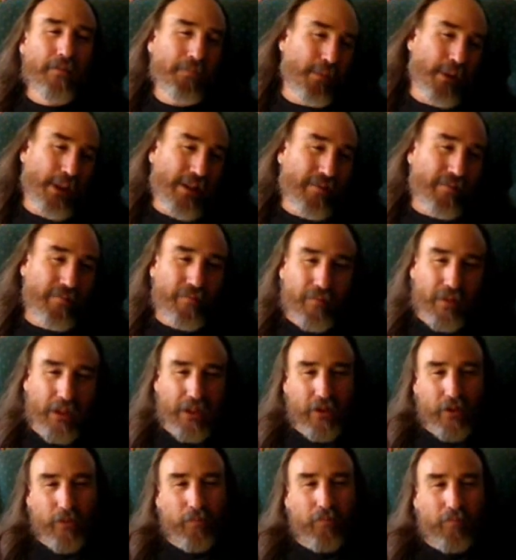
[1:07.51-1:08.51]
But,
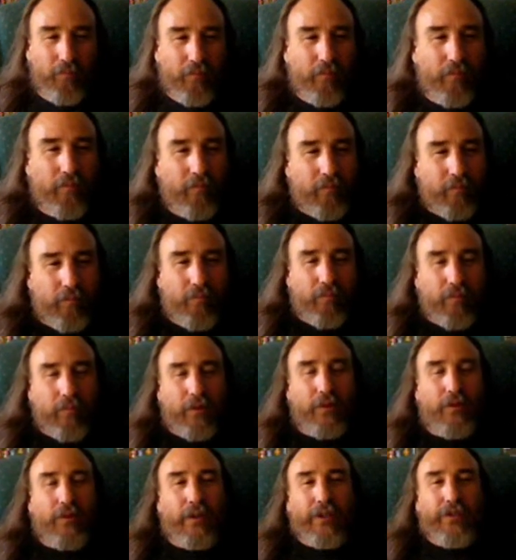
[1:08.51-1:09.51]
you know,
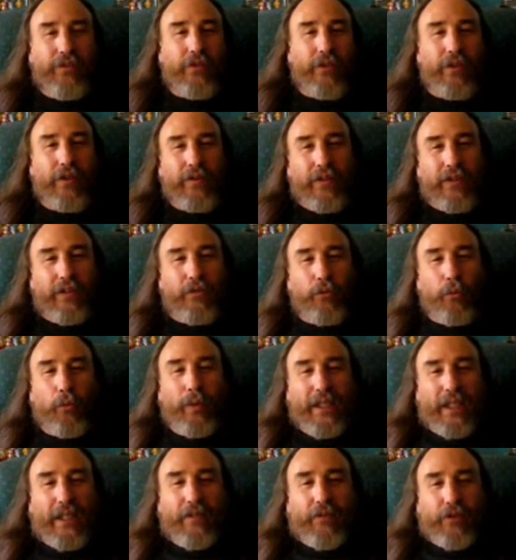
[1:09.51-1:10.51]
these are the things that
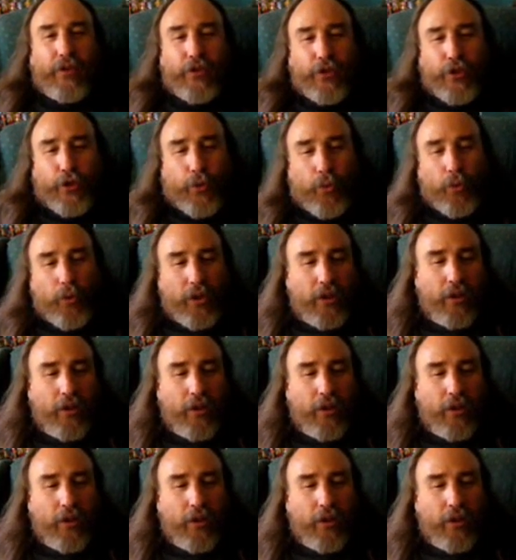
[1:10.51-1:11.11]
we have to do.